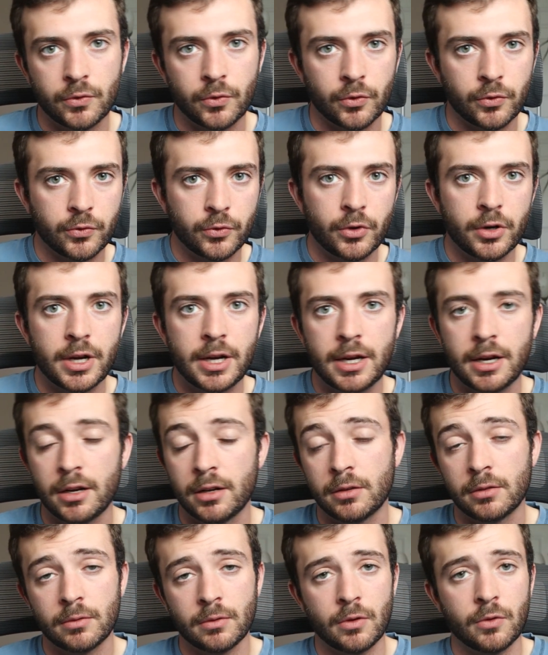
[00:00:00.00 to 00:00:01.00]
for free
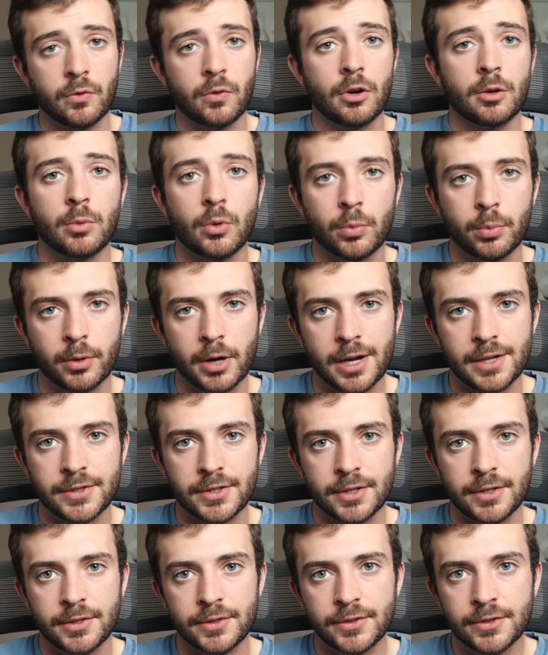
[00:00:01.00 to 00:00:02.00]
and affordable
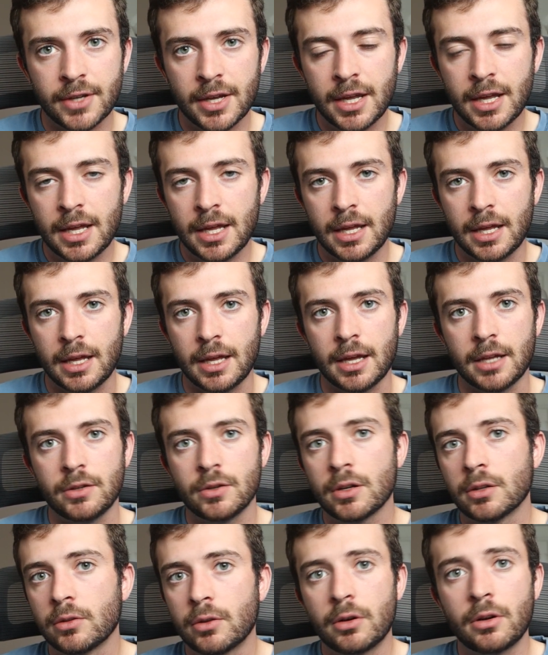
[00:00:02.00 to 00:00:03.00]
prices, and
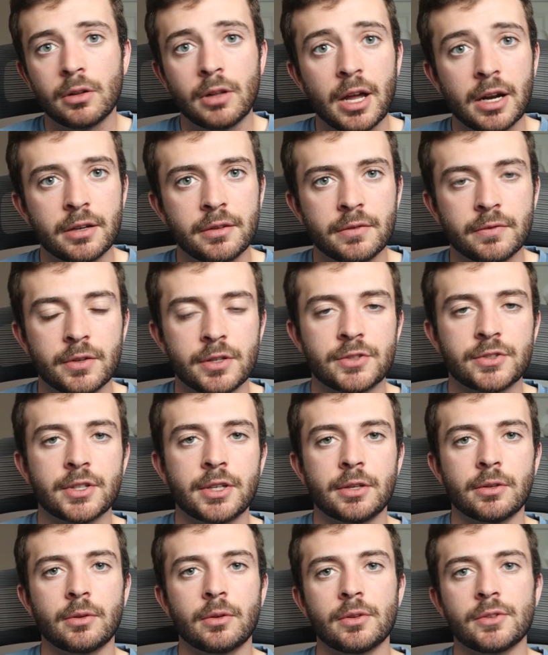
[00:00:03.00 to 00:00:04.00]
you can learn a lot of different
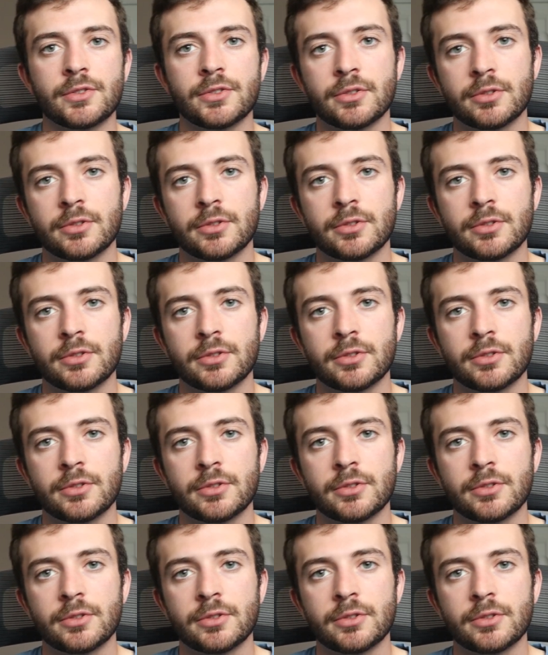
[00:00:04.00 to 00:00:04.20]
skills.